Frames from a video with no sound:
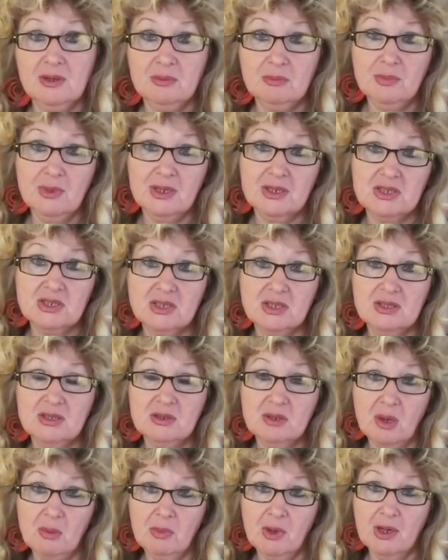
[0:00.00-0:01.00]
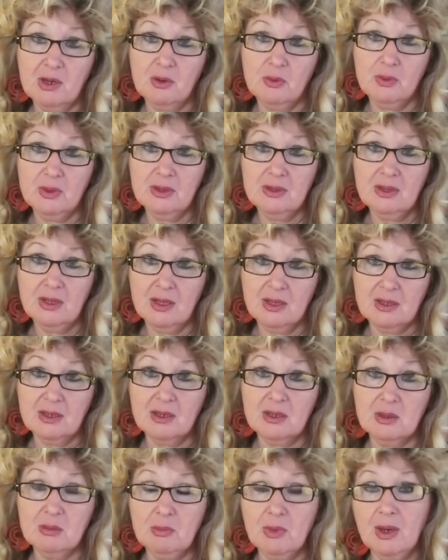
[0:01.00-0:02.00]
much a drama queen like
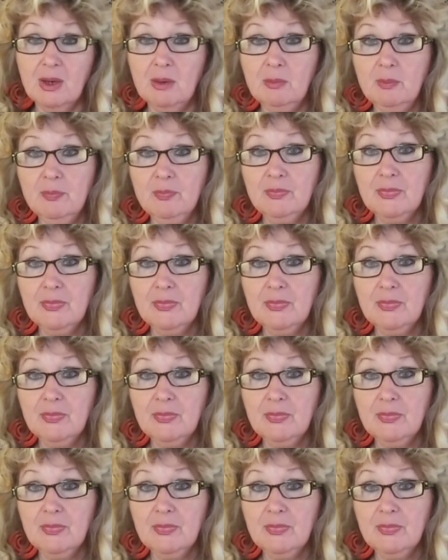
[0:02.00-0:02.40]
her mom.